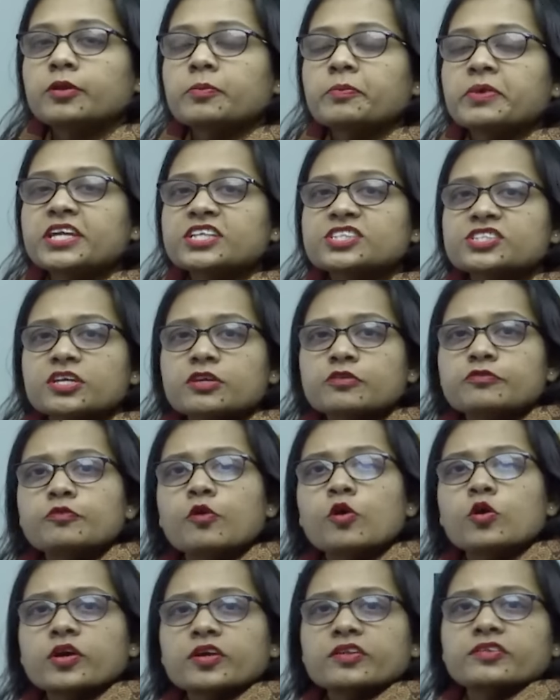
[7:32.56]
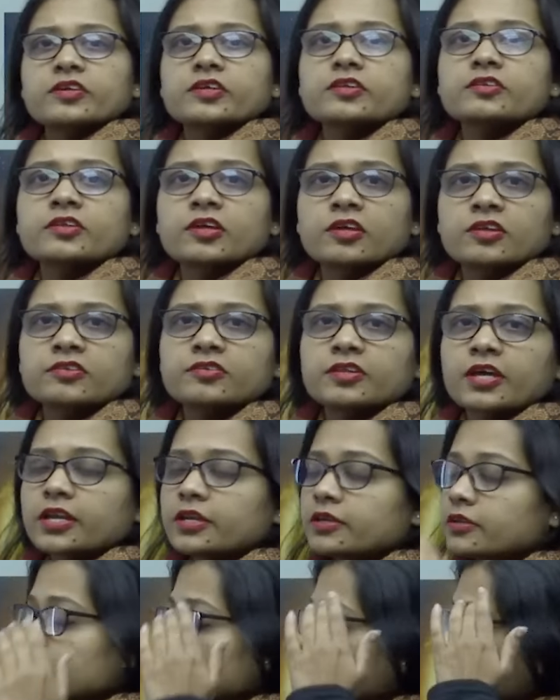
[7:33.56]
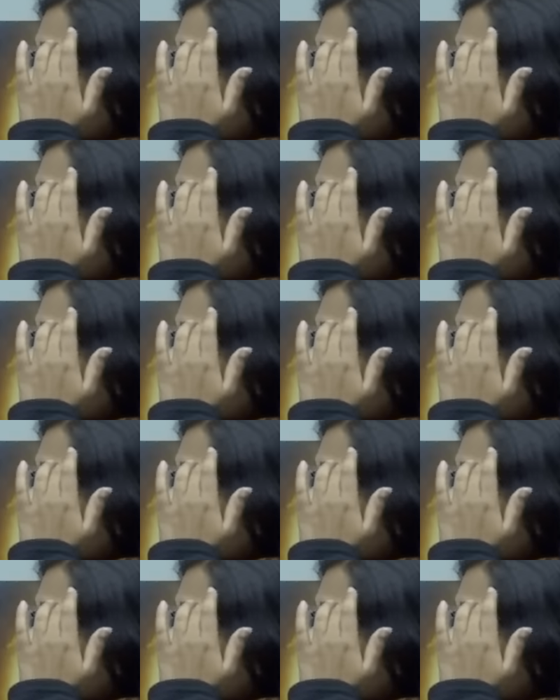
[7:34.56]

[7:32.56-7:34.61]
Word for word: The major focus is sun,